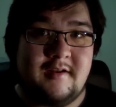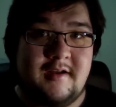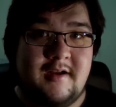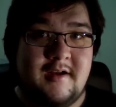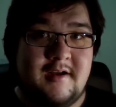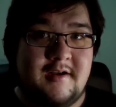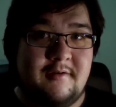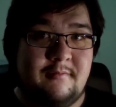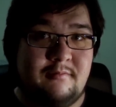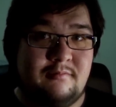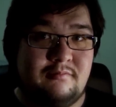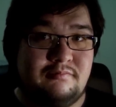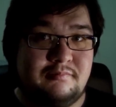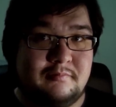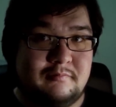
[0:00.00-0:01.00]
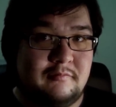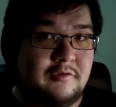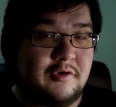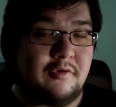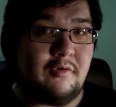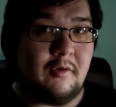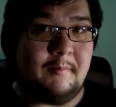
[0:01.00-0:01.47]
Uh,
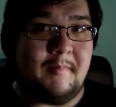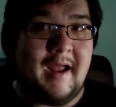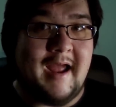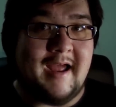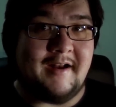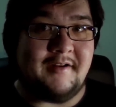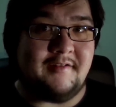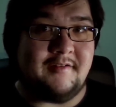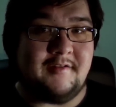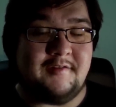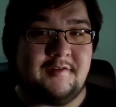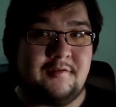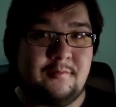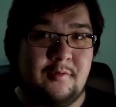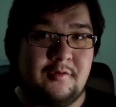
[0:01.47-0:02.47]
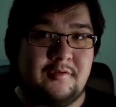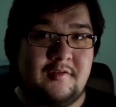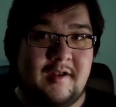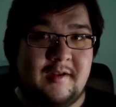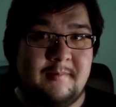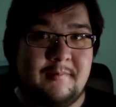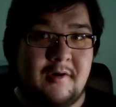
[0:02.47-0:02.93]
good or bad, this is worth
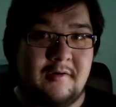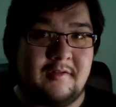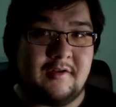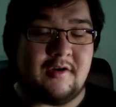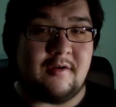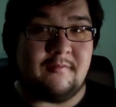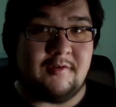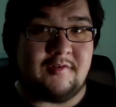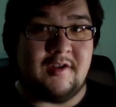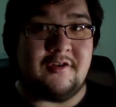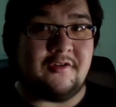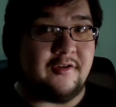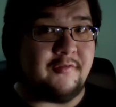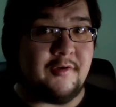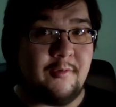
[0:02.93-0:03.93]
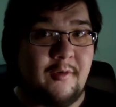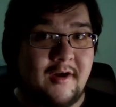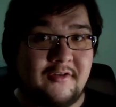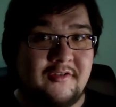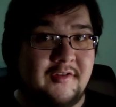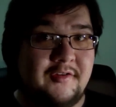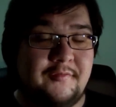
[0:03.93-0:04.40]
taking part in the conversation. If you're
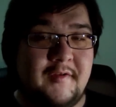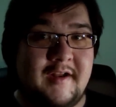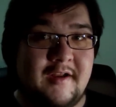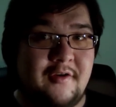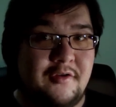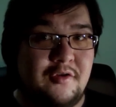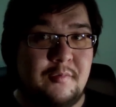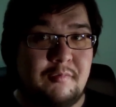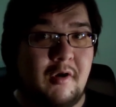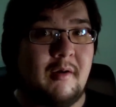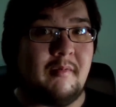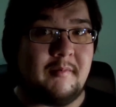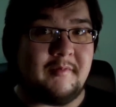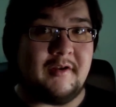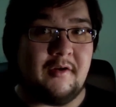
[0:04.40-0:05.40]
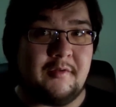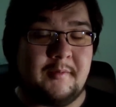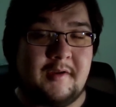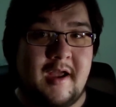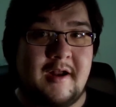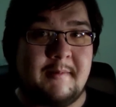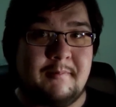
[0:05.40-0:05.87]
watching this video, you probably are
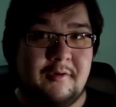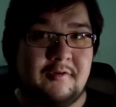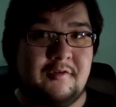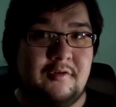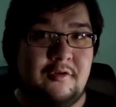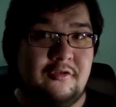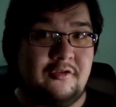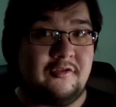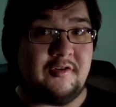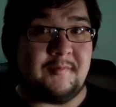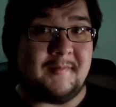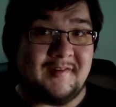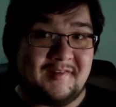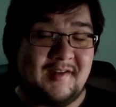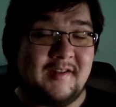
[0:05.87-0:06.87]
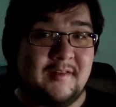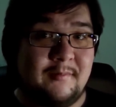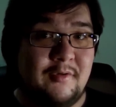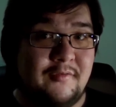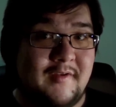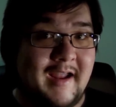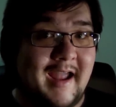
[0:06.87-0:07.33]
the kind of person who should just be seeing the
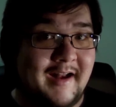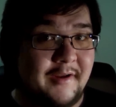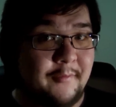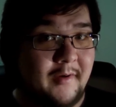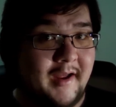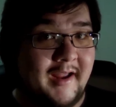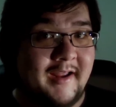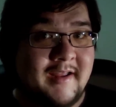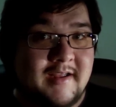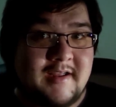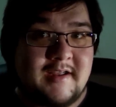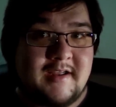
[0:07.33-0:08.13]
movie anyway.